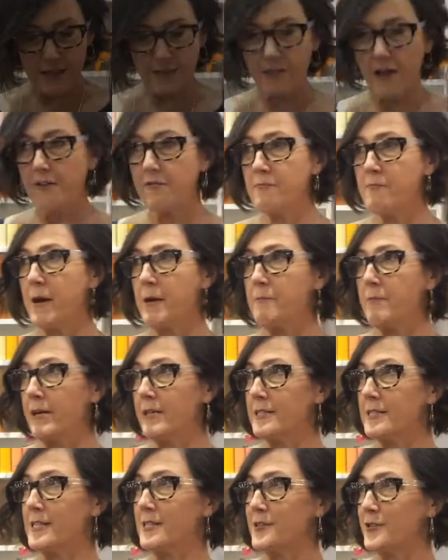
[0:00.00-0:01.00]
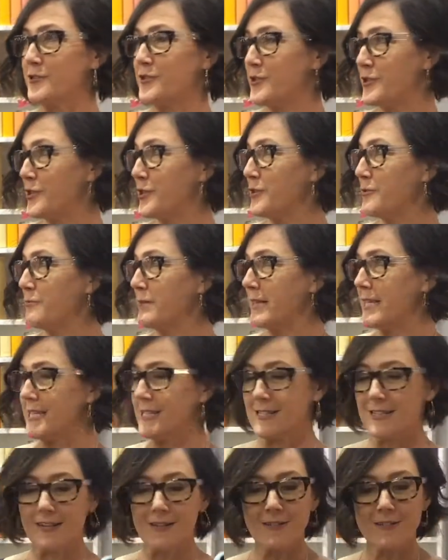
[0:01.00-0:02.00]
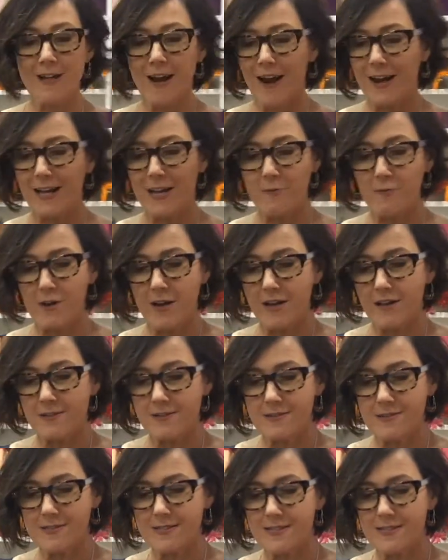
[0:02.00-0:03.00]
I love my big scissors too, but these little tiny ones.